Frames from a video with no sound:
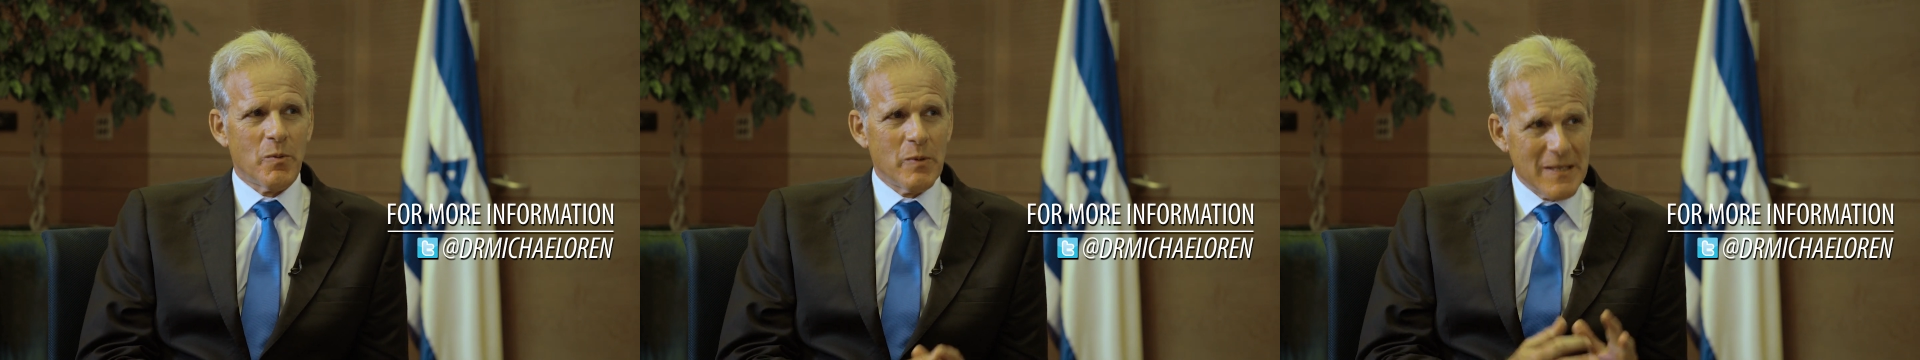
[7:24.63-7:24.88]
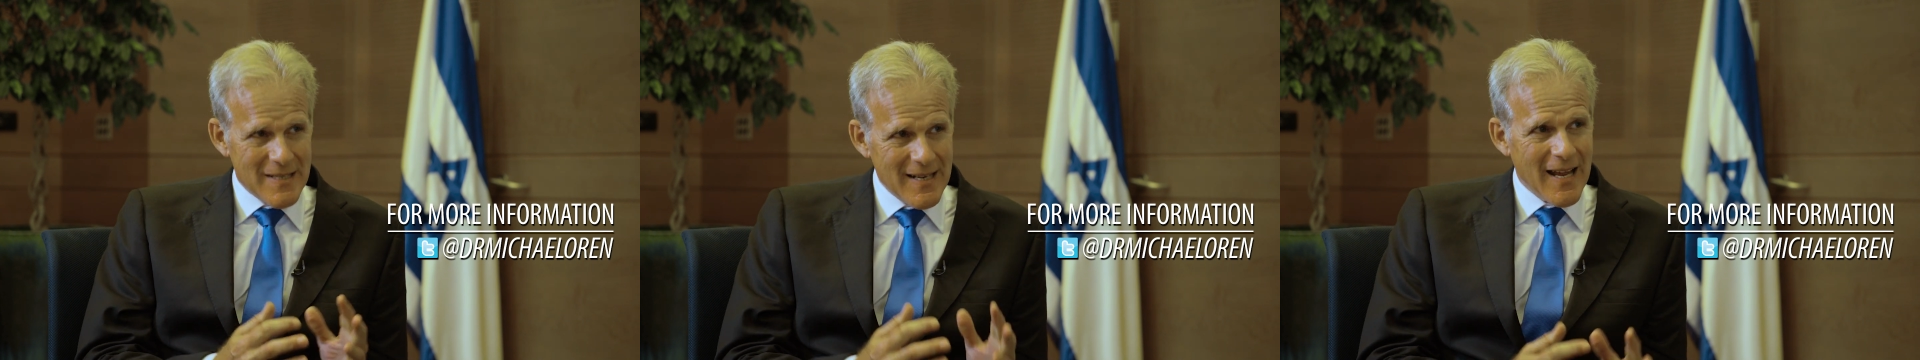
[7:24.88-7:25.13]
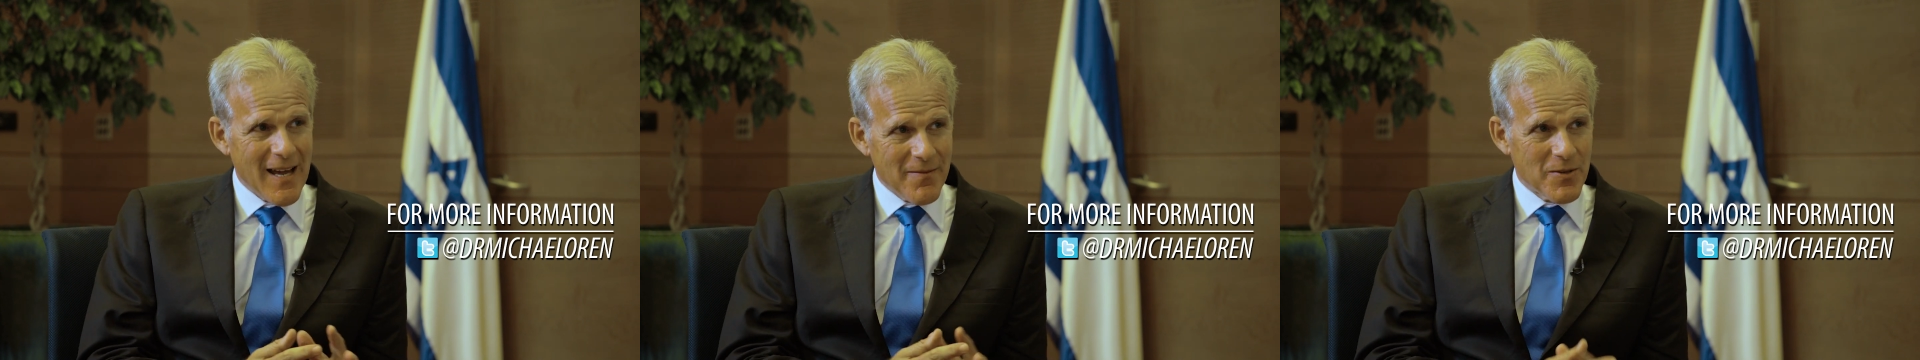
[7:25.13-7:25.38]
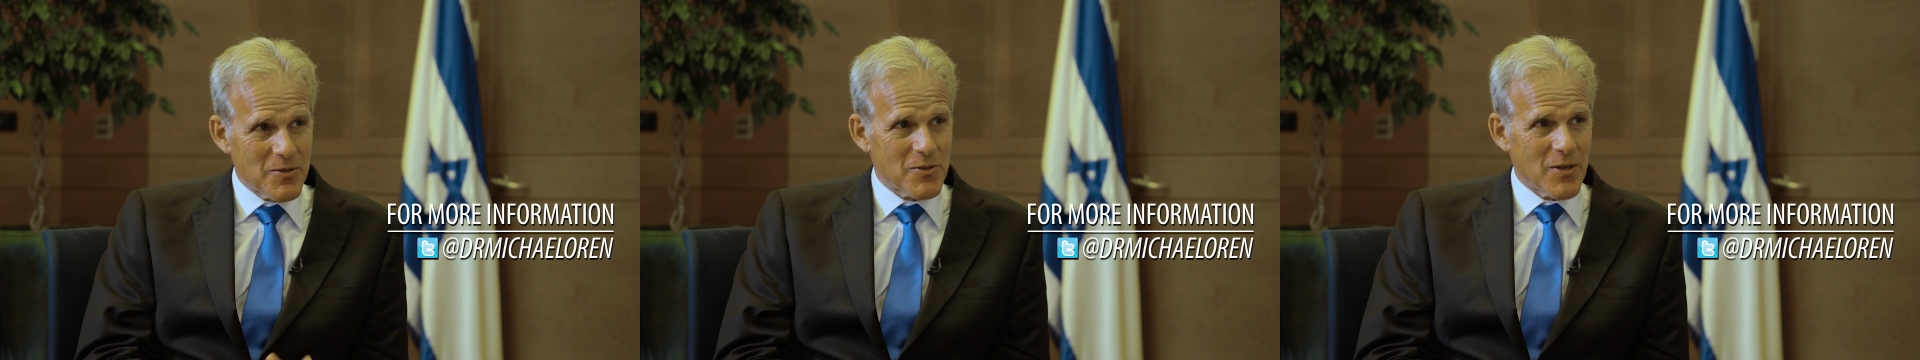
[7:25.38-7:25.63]
where we did
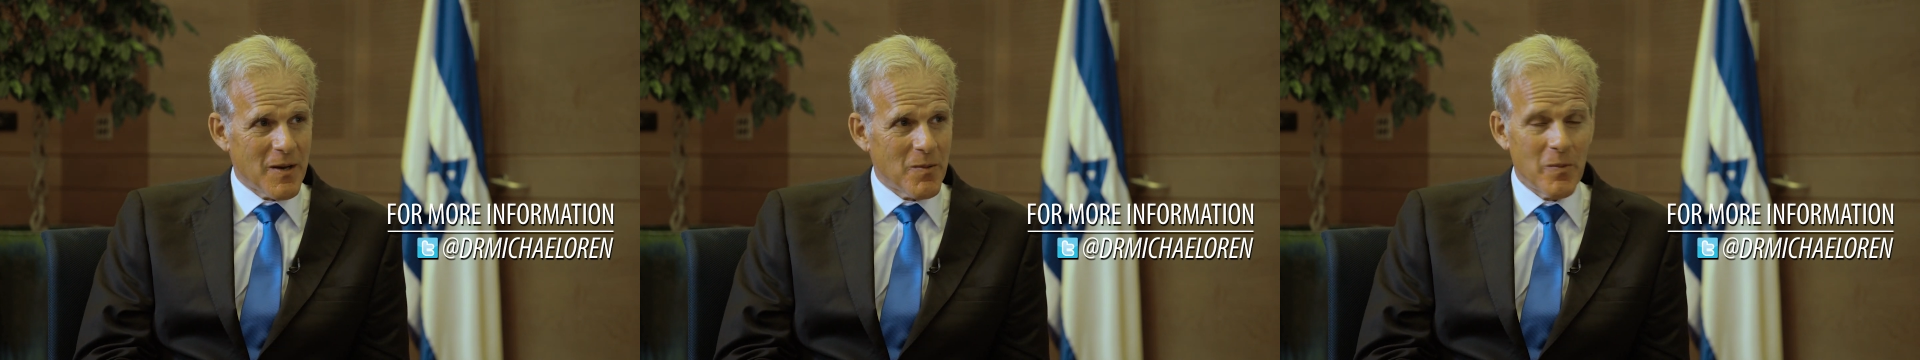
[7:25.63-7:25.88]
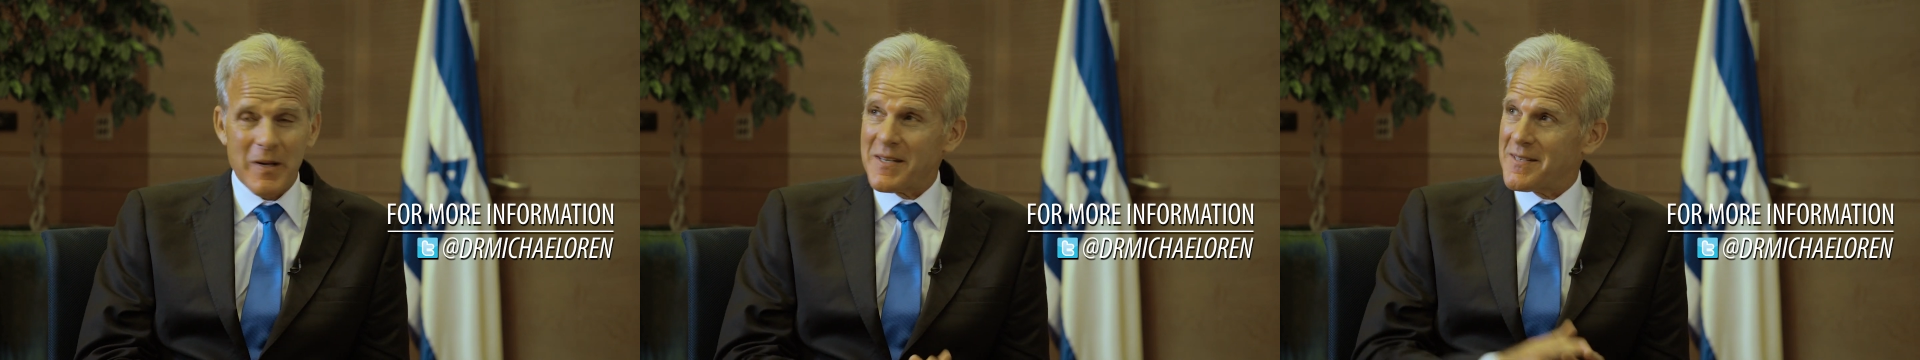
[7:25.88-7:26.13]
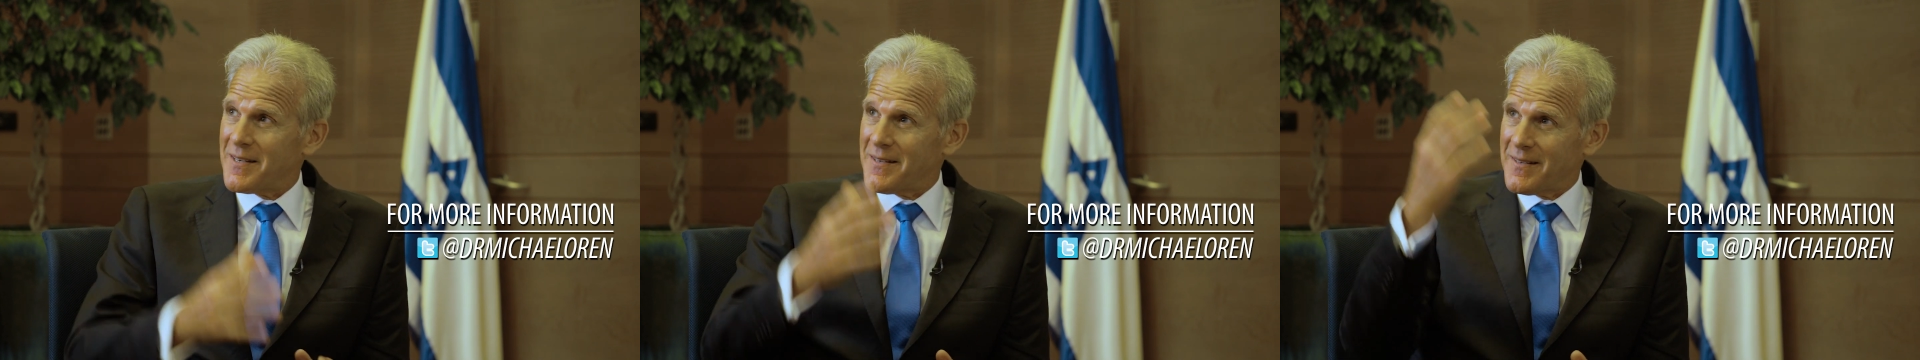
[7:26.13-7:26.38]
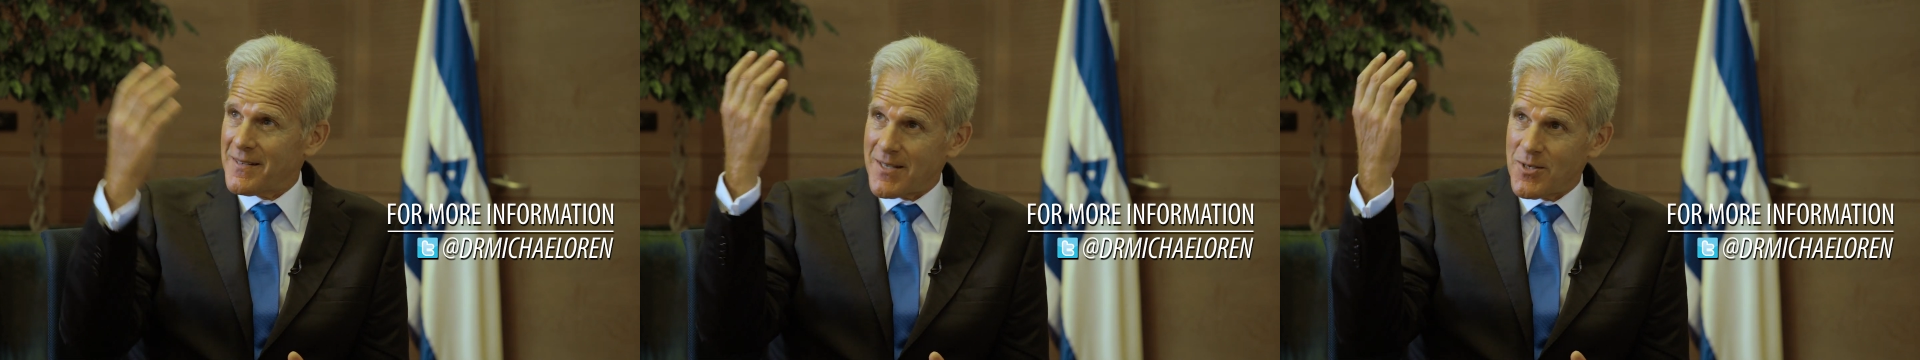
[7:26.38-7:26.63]
have this state, where we can
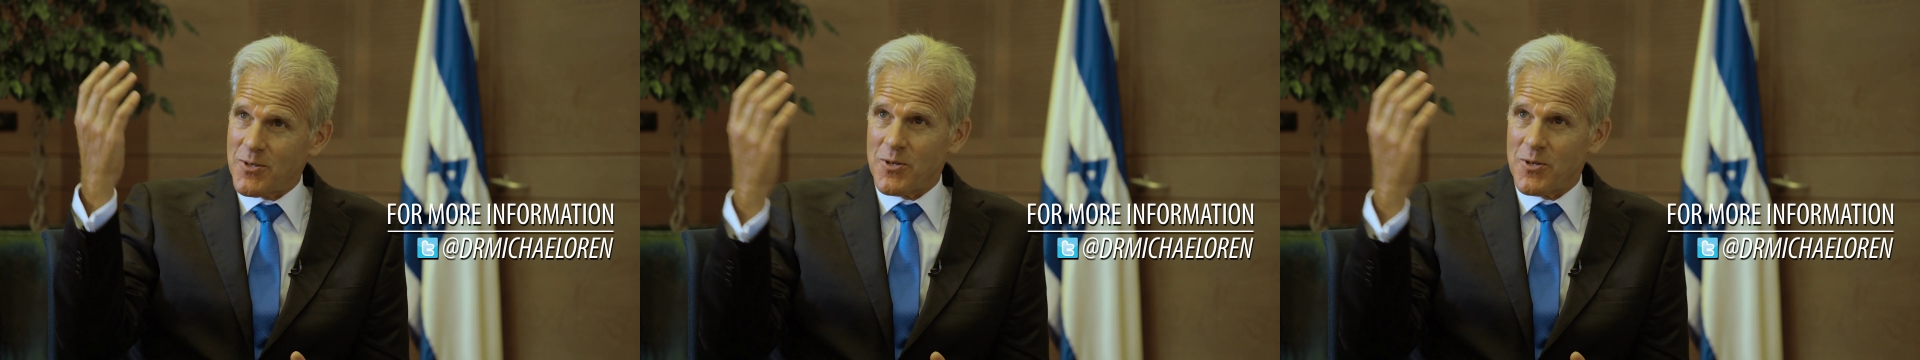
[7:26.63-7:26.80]
sit in this